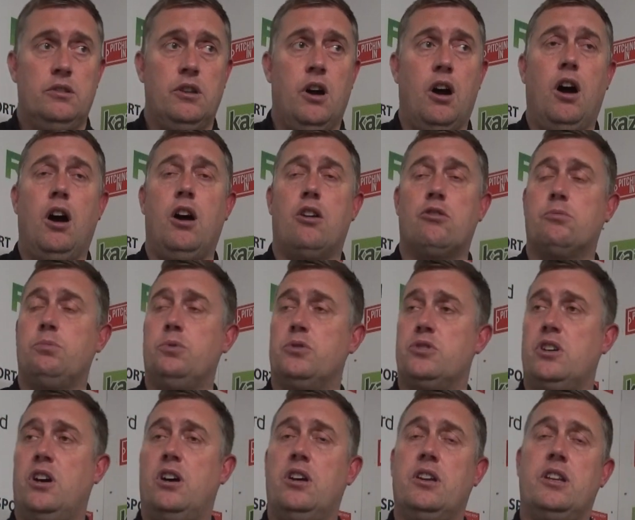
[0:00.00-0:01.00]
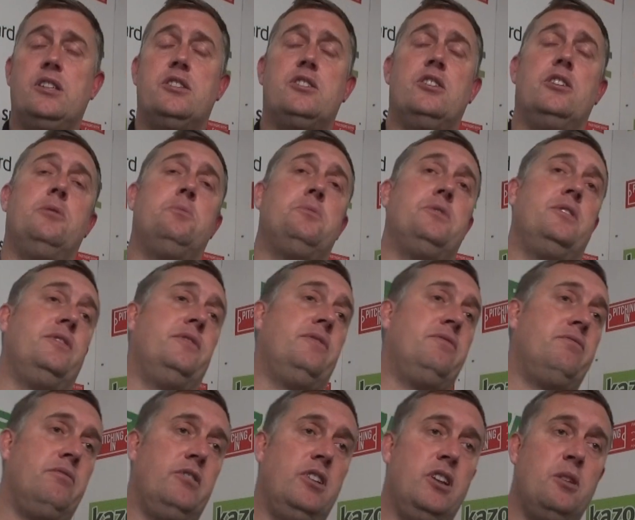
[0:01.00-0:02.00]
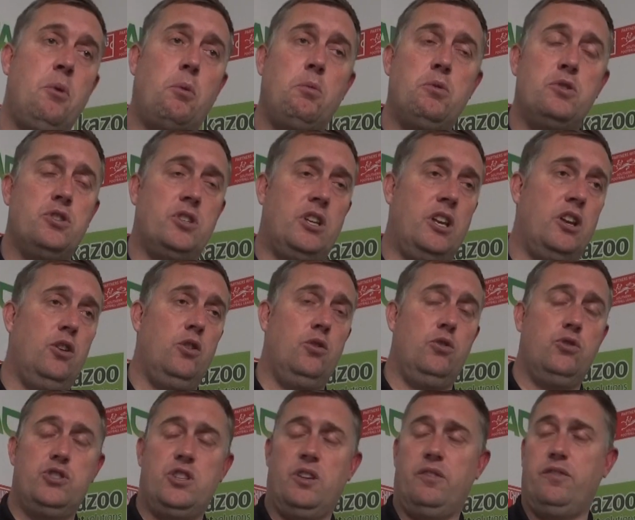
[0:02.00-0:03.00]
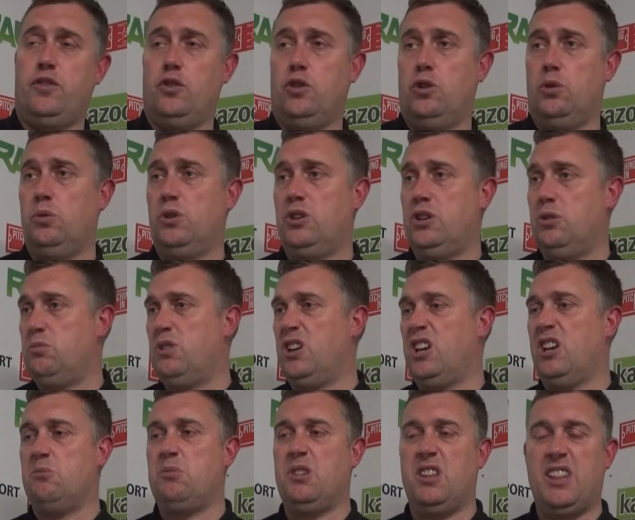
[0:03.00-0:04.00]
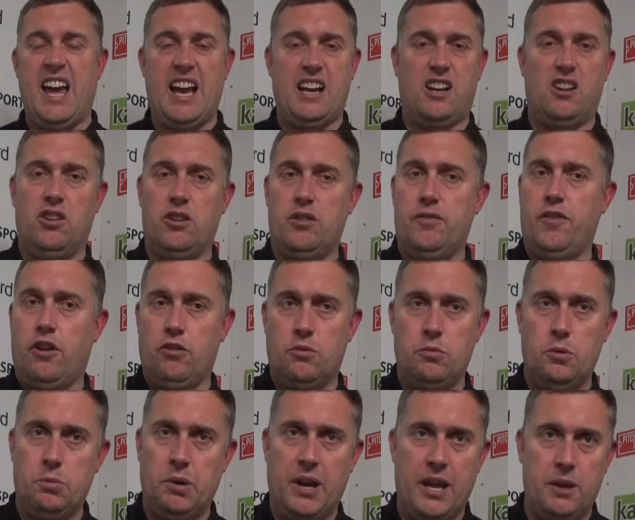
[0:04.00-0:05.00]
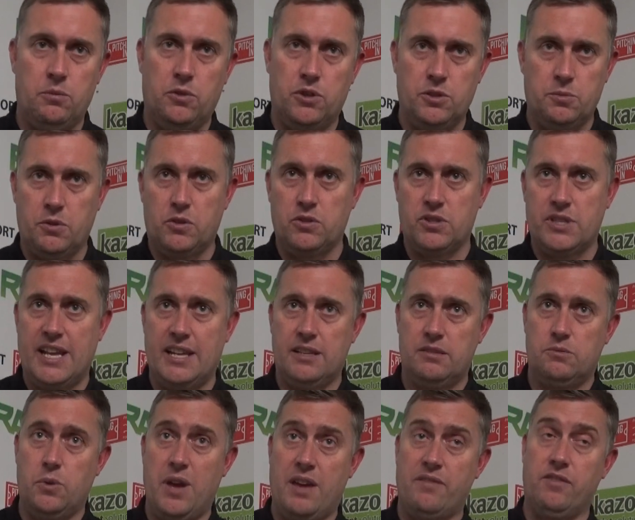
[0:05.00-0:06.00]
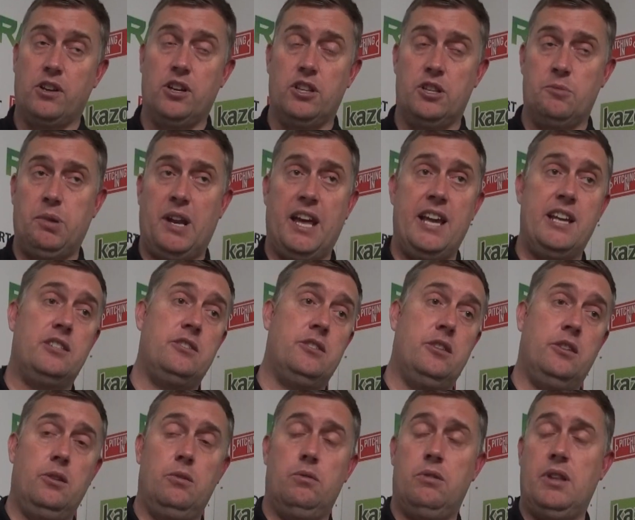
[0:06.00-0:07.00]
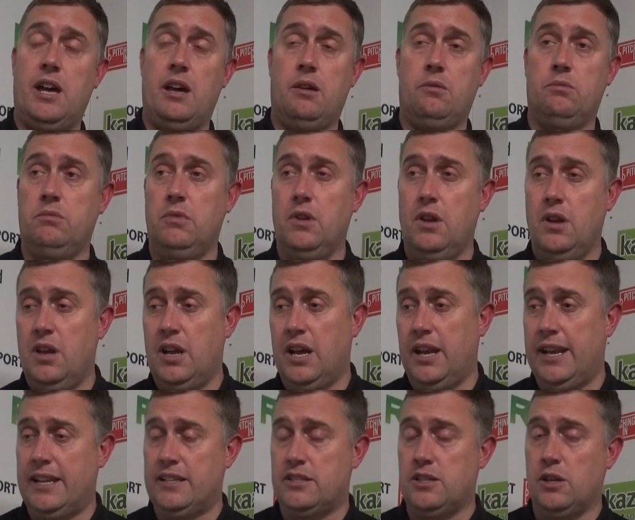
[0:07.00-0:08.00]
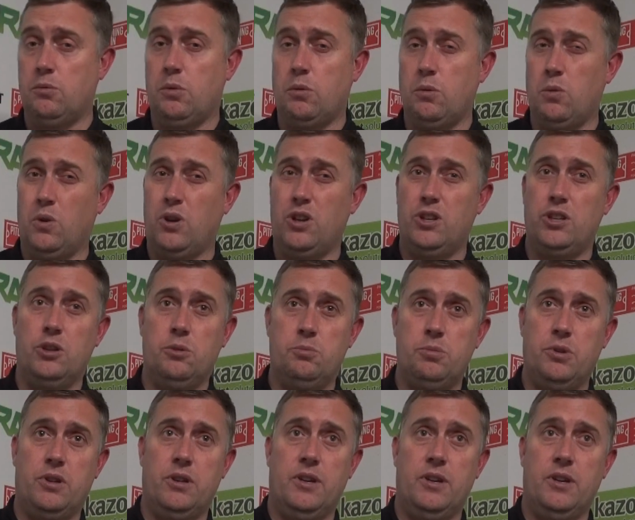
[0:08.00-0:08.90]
not a horrible side in terms of we're just going to launch it forward and we're going to be that kind of horrible playing wise, because that we haven't got the players to do that, and that's not what we want to do.